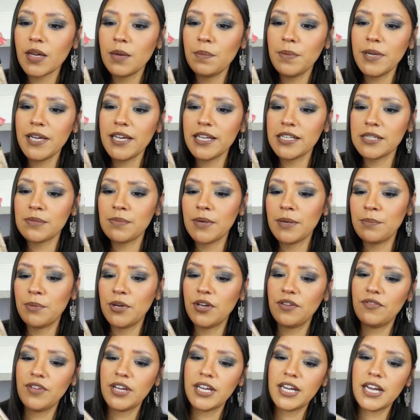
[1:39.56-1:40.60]
PS My
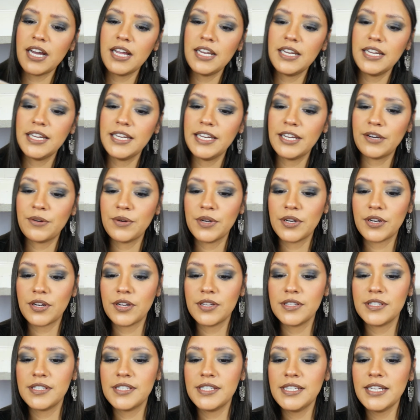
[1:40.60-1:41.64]
Perfect Color Liquid
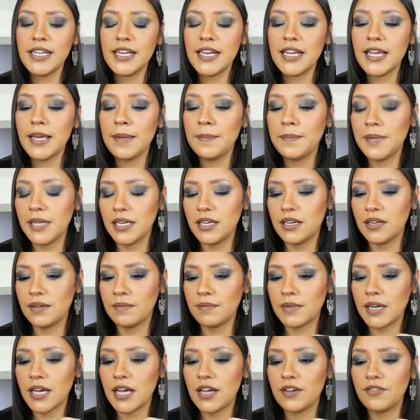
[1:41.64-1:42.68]
Concealer, medium
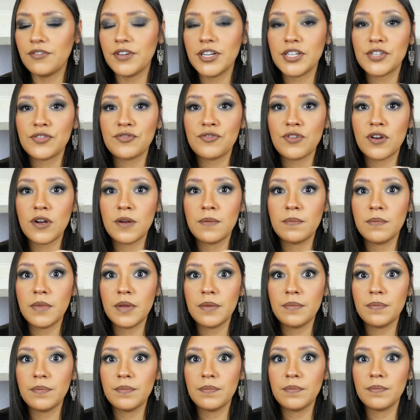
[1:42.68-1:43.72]
coverage from
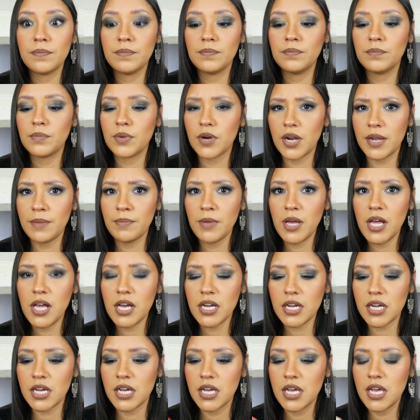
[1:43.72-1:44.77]

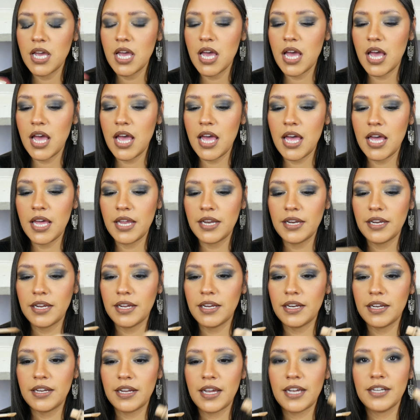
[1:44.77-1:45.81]
Primark. And
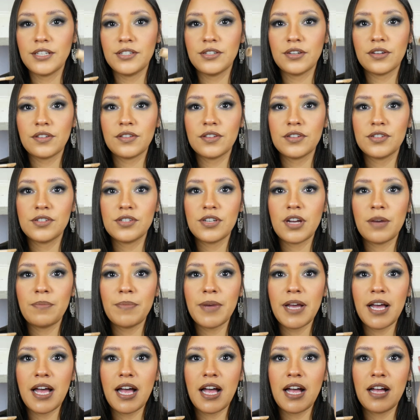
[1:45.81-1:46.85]
I took the
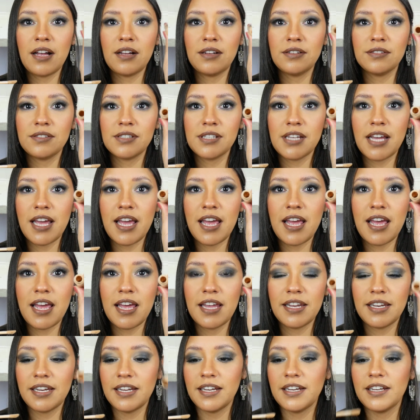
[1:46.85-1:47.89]
stopper out
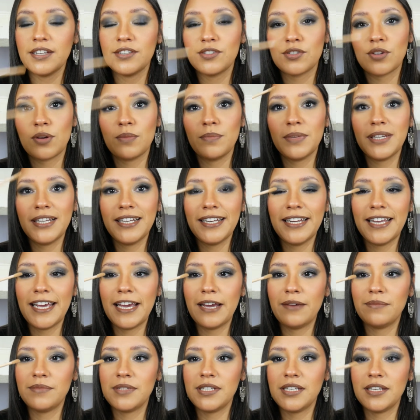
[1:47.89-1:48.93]
and it is completely
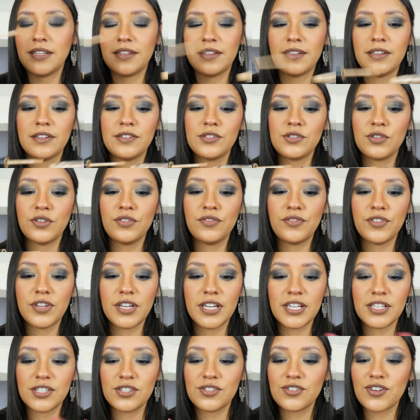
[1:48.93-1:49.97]
empty. The doe foot
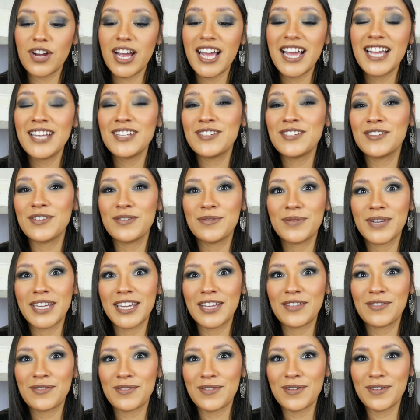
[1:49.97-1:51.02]
is dry, so we could
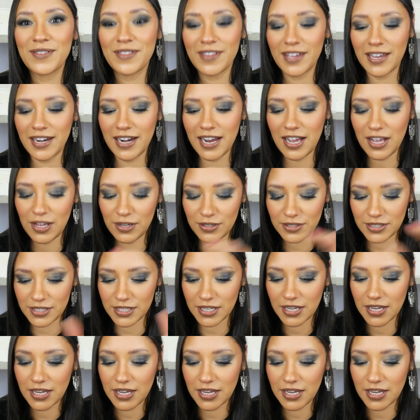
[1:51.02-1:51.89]
throw that out.